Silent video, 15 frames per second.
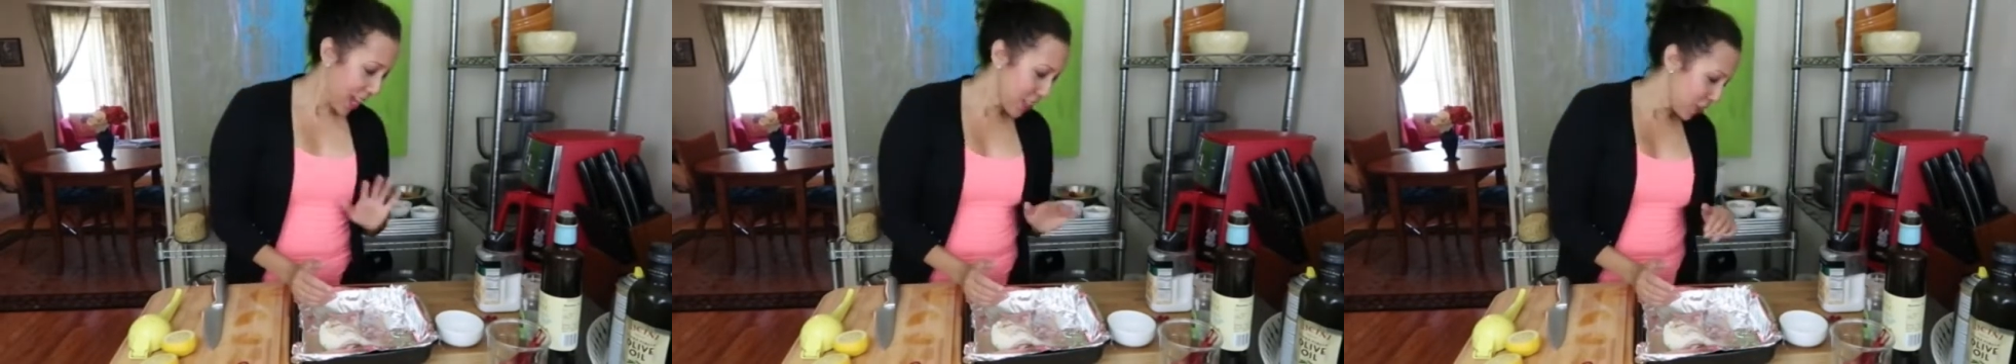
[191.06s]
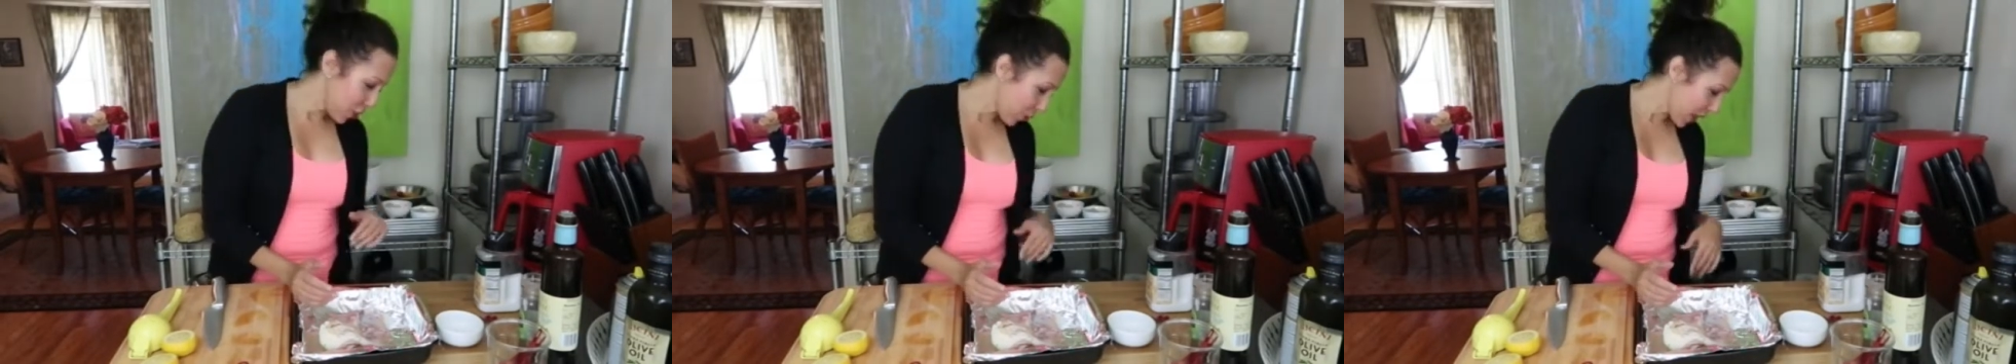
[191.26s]

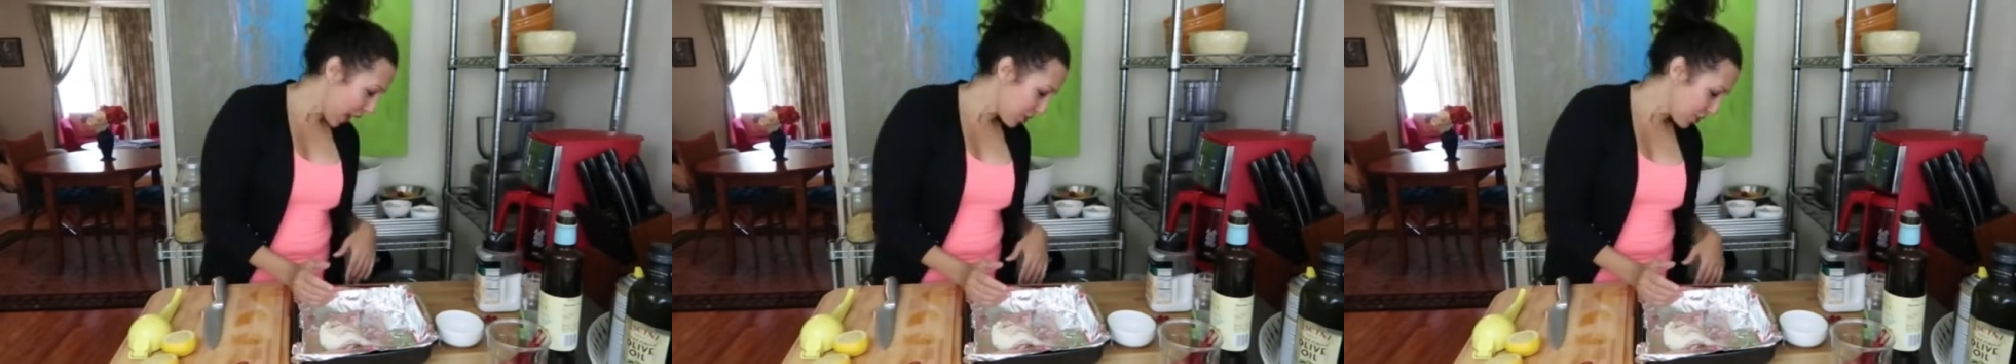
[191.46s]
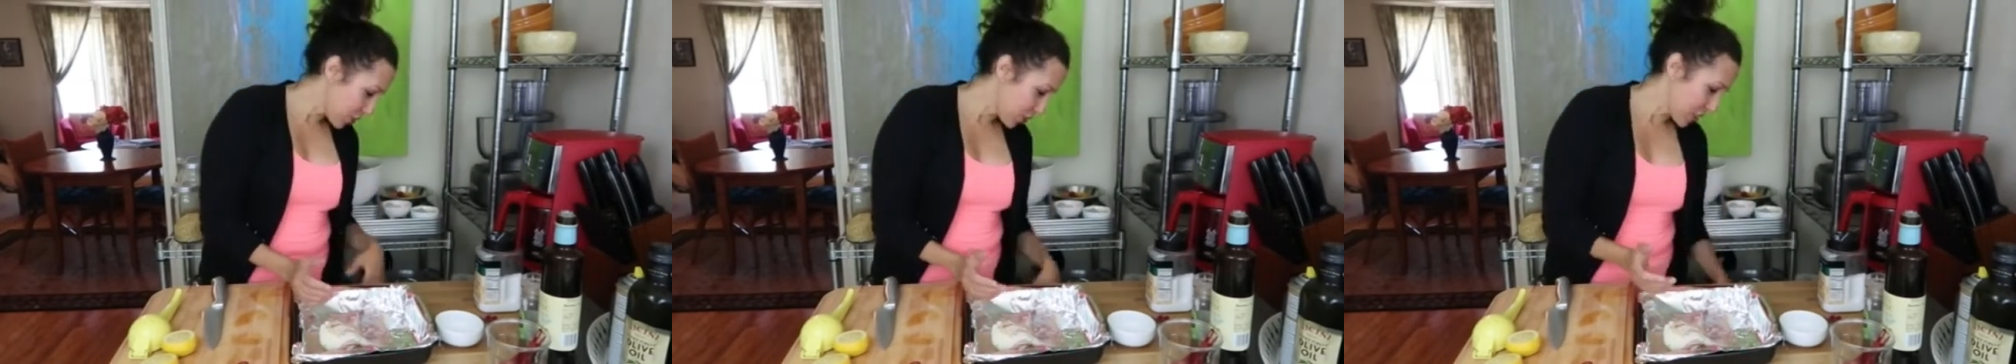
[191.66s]
and you don't
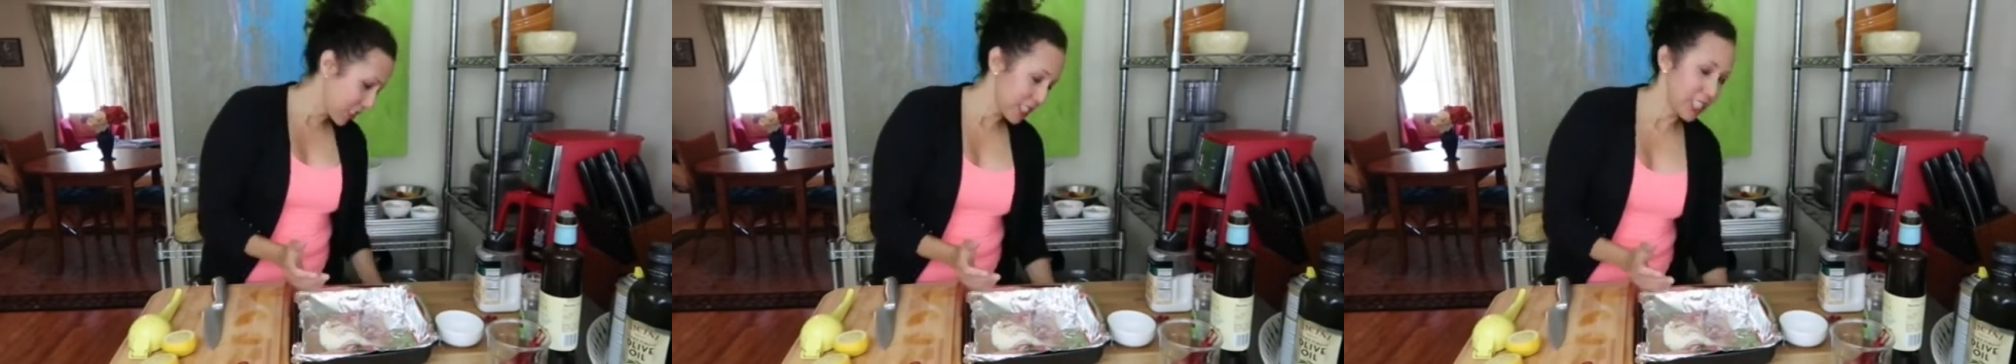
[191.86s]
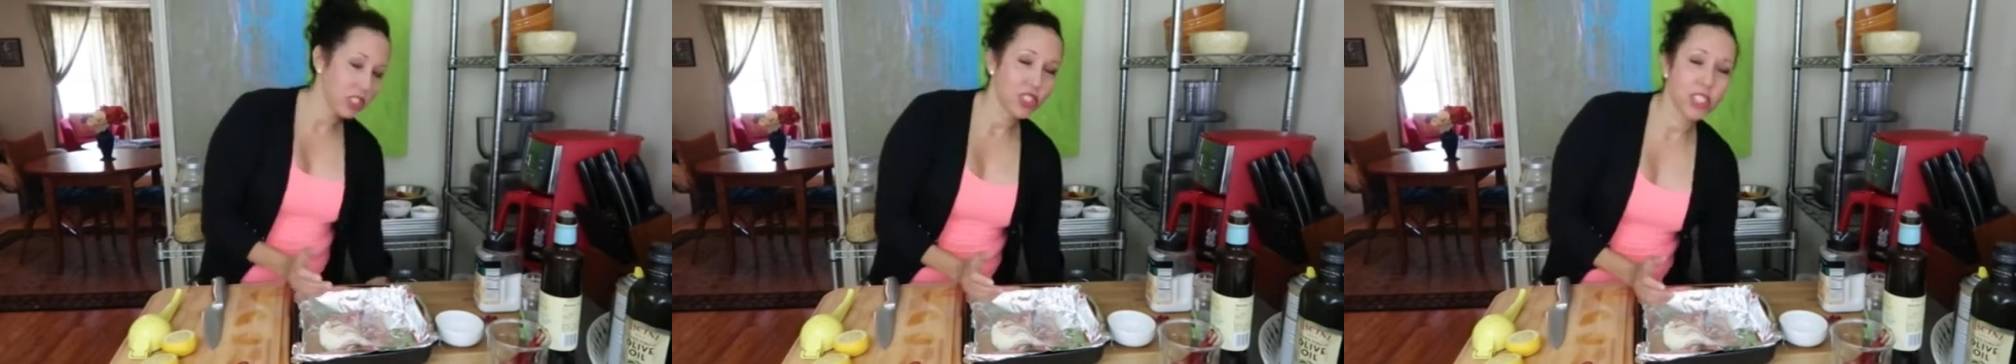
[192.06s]
have to do
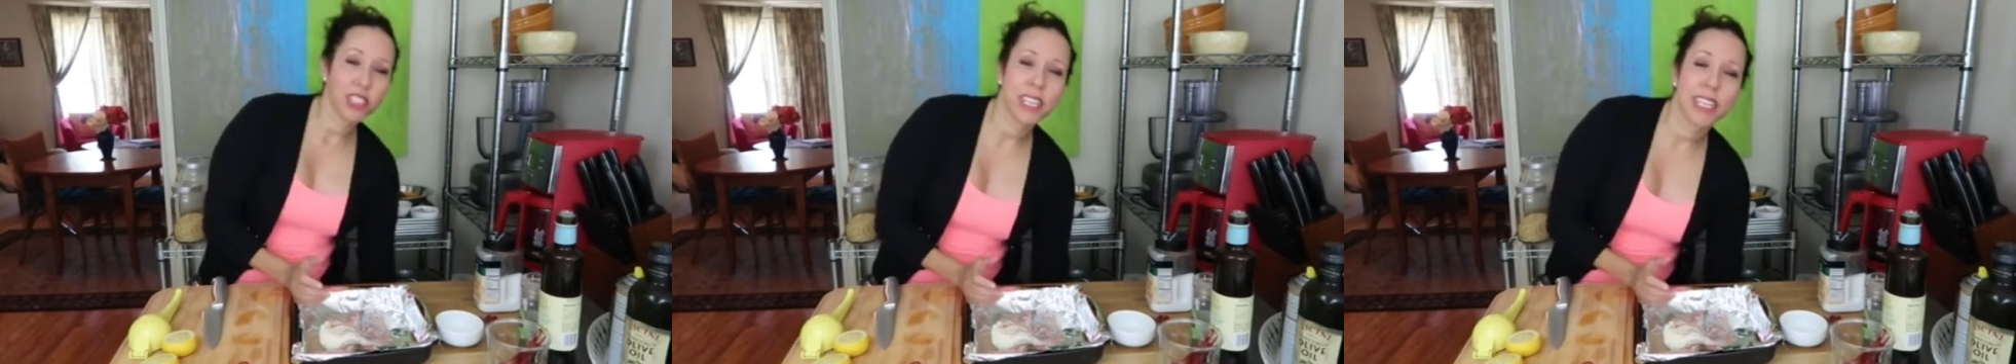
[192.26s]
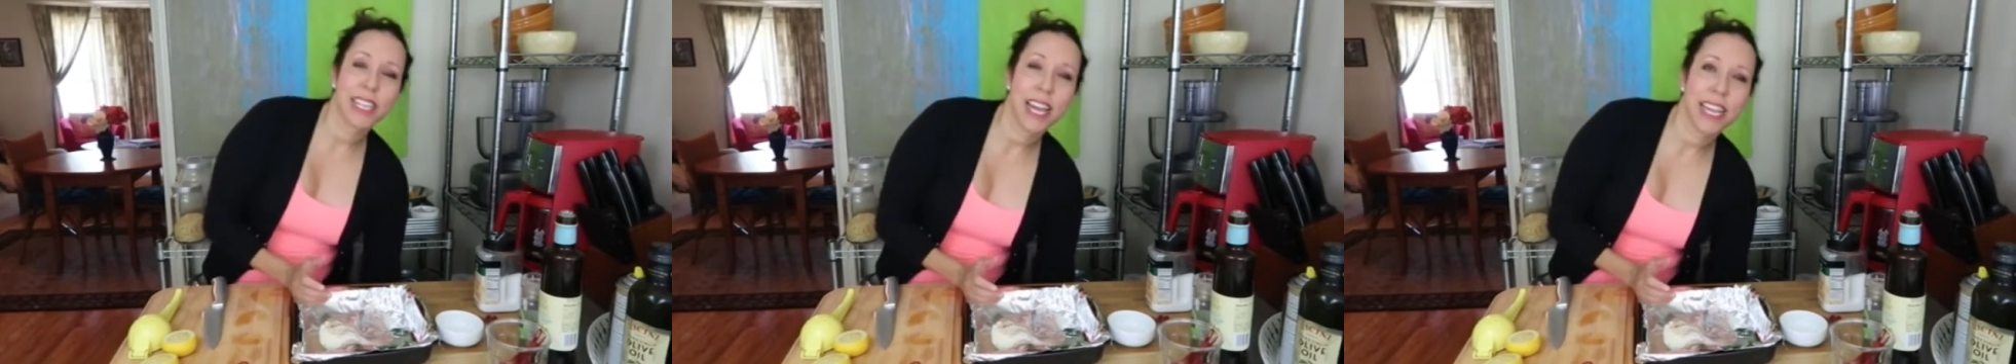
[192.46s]
this, it's
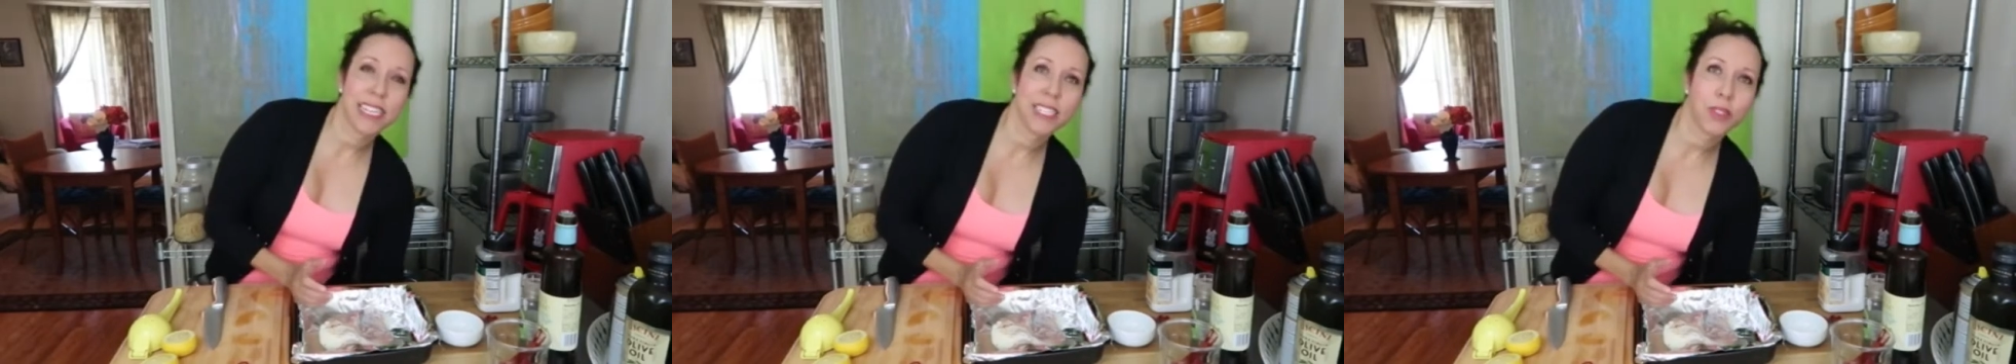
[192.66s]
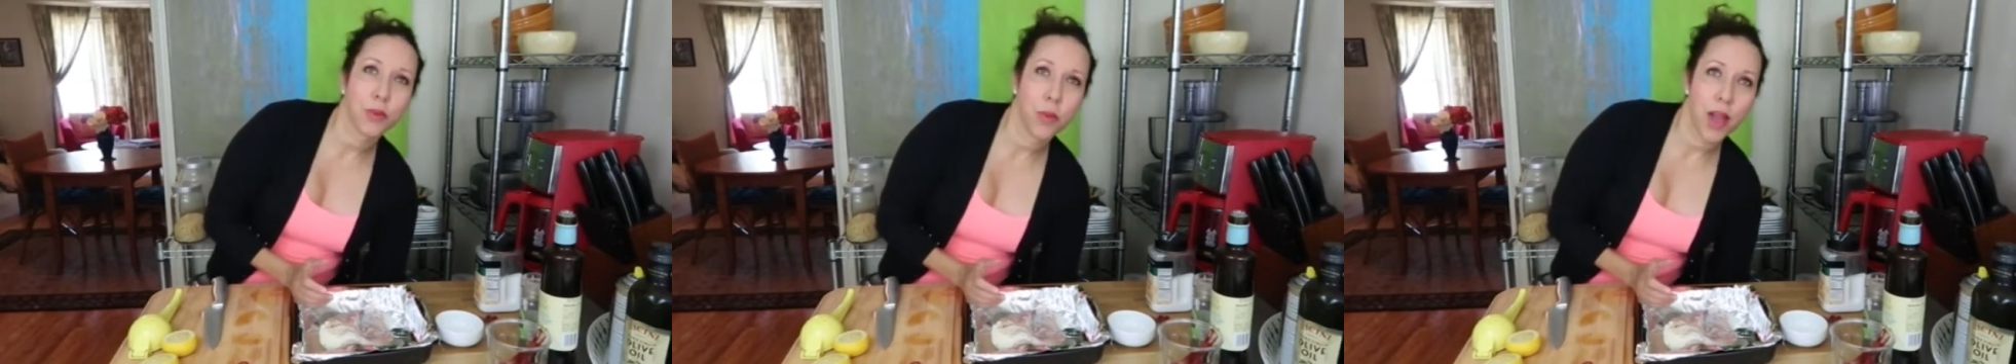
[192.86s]
just a
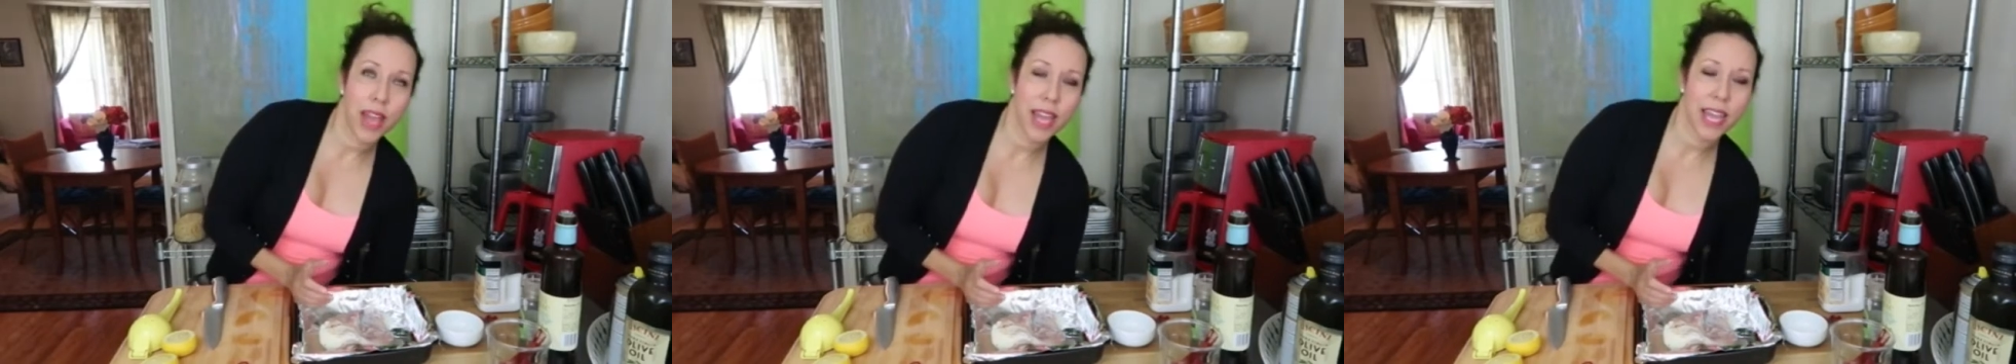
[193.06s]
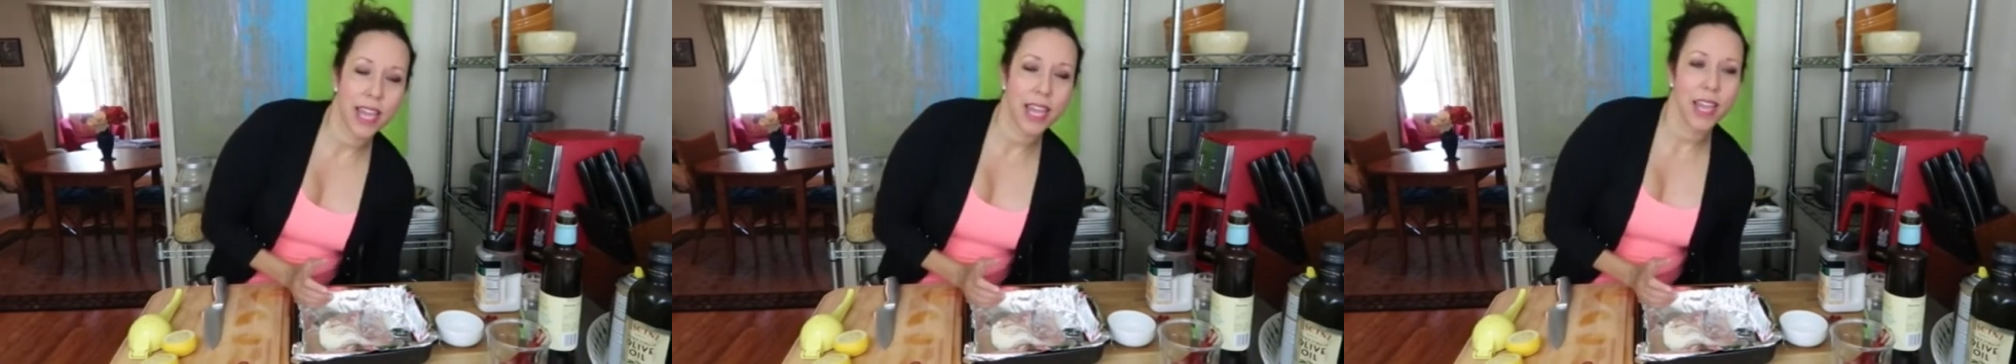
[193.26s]
nice
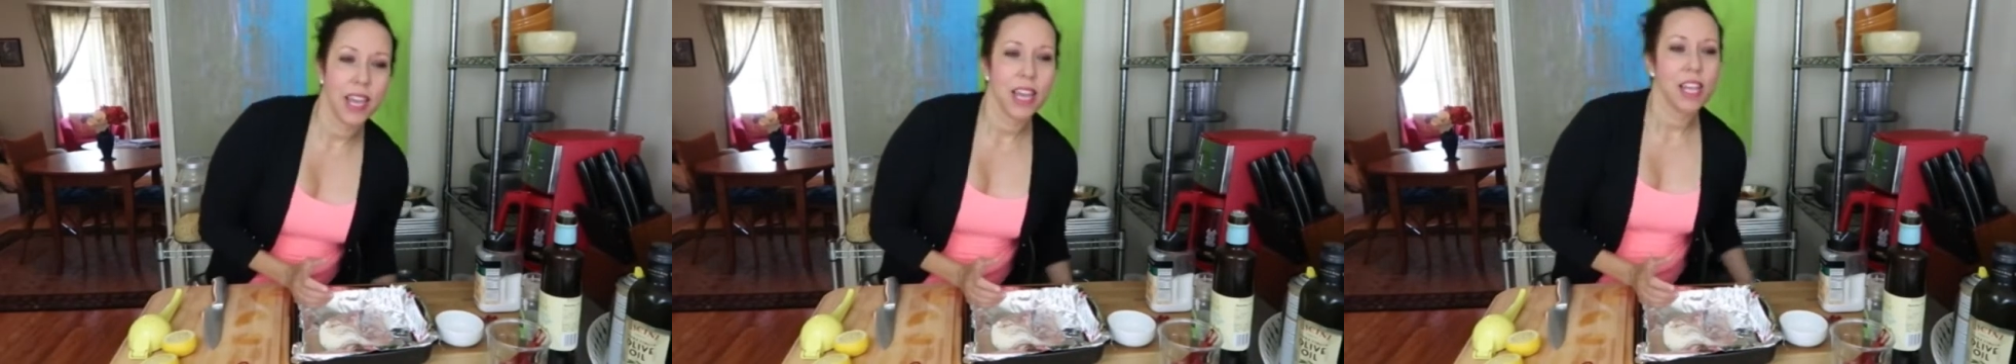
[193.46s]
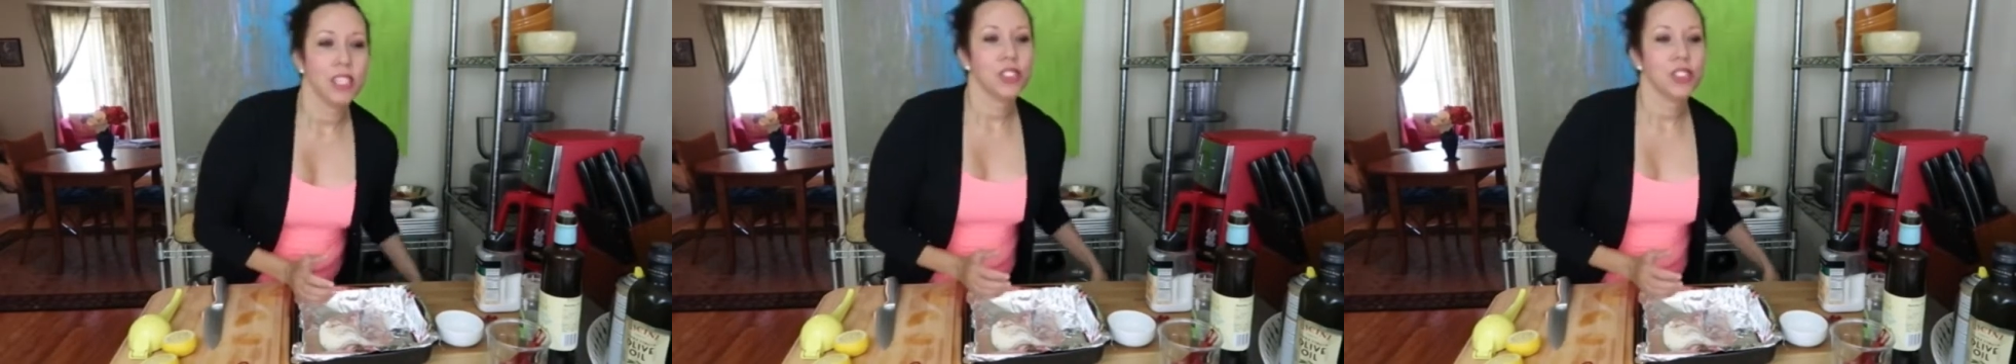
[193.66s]
way